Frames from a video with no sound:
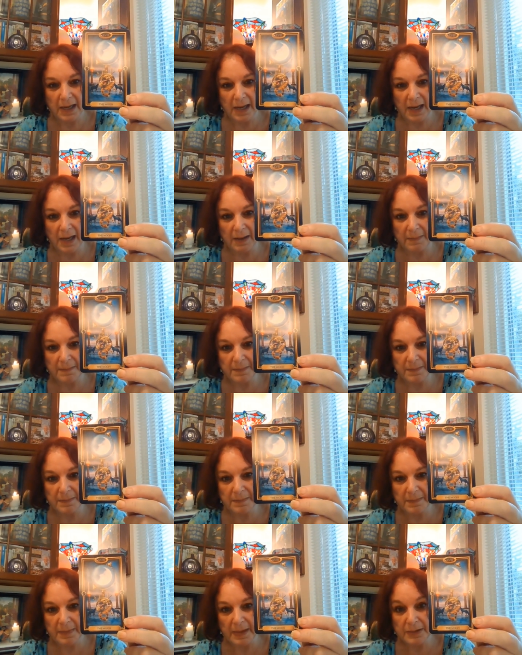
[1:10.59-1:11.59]

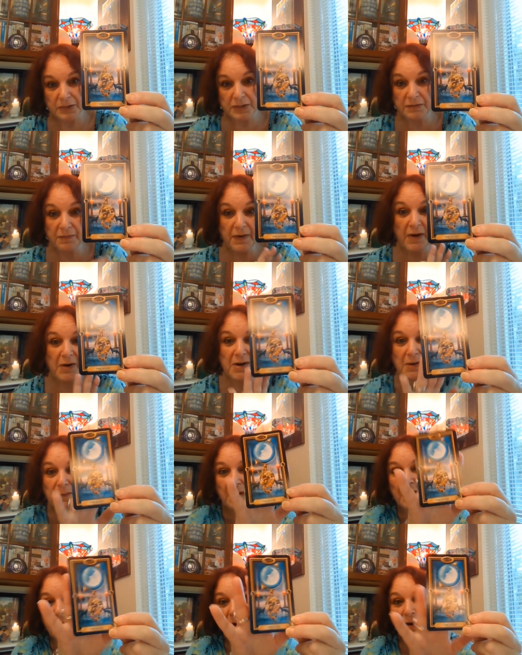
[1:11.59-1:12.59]
Um, she's very
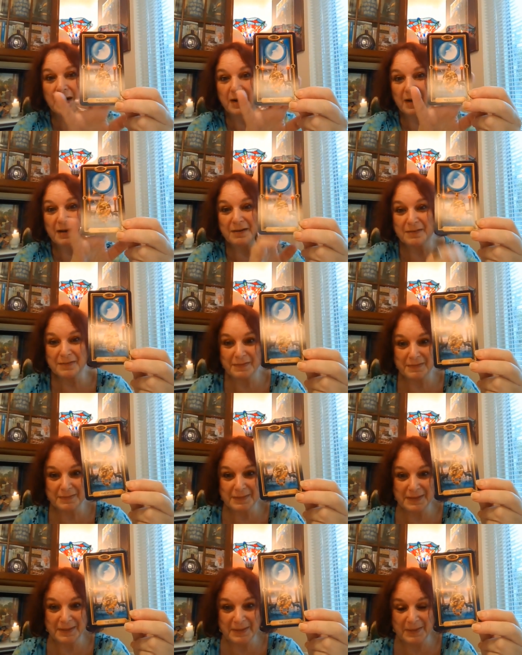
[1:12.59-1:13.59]
aware of,
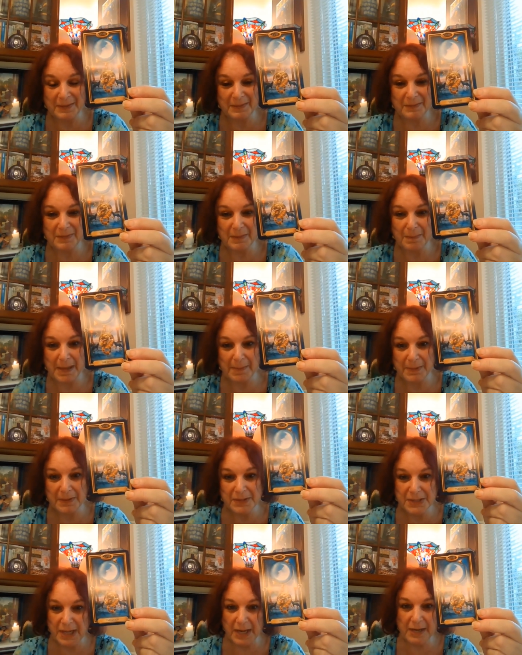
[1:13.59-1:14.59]
you know, what people
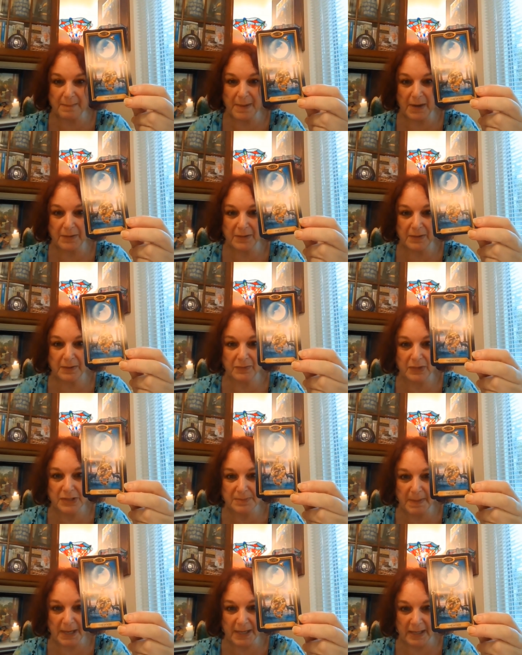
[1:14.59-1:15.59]
are saying about her and the
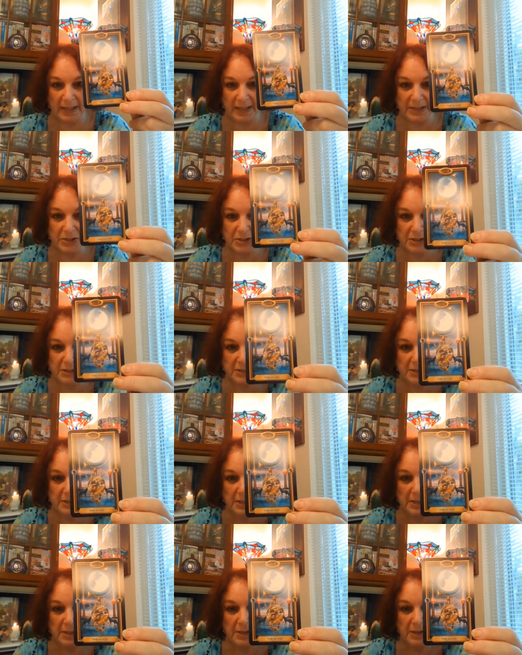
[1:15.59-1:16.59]
speculation,
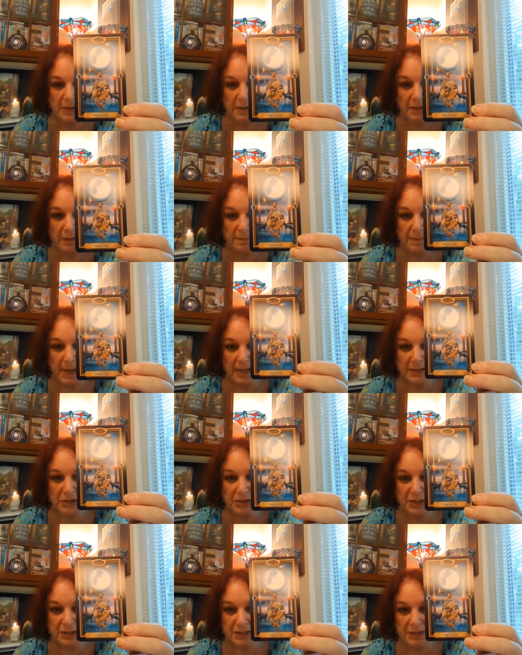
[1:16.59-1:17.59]
but
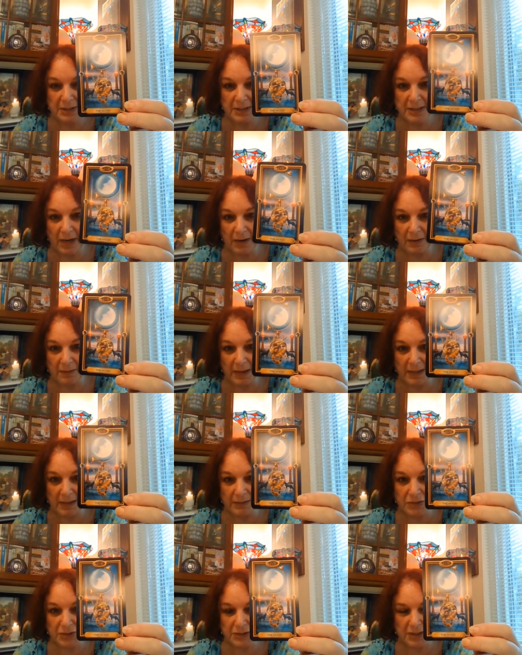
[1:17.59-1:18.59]
she's in the dark right
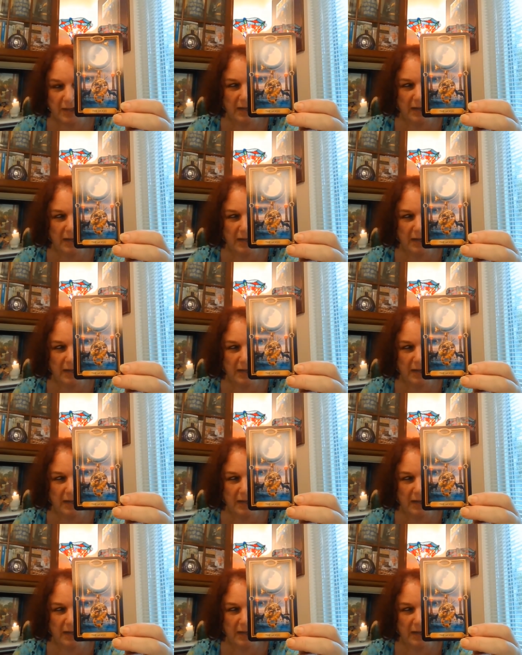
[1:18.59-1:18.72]
now. She's...